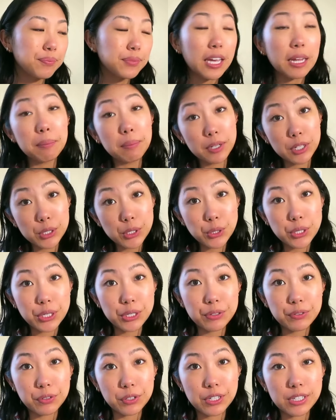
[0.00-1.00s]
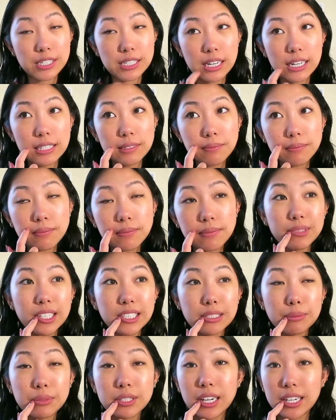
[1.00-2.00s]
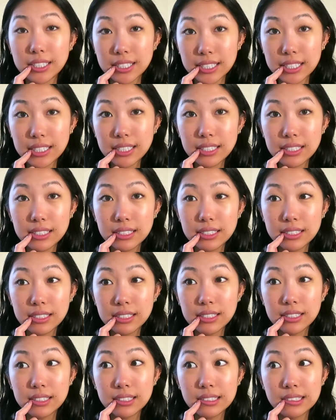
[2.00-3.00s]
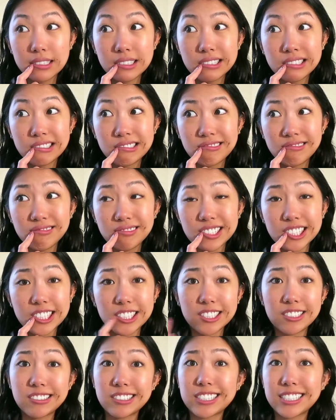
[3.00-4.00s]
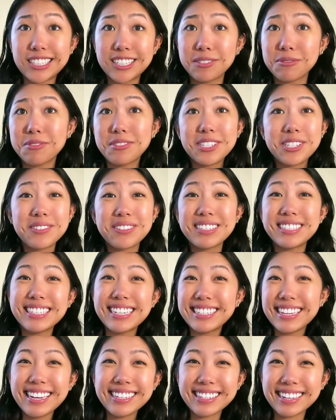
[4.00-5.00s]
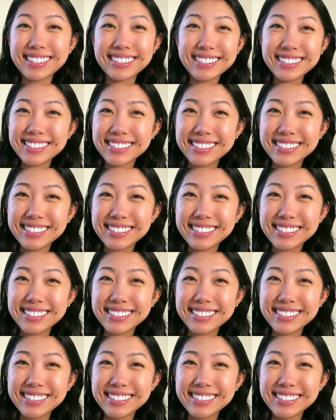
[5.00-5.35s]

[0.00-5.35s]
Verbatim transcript: administrative work done, make some content. And I guess we'll see where the day takes us.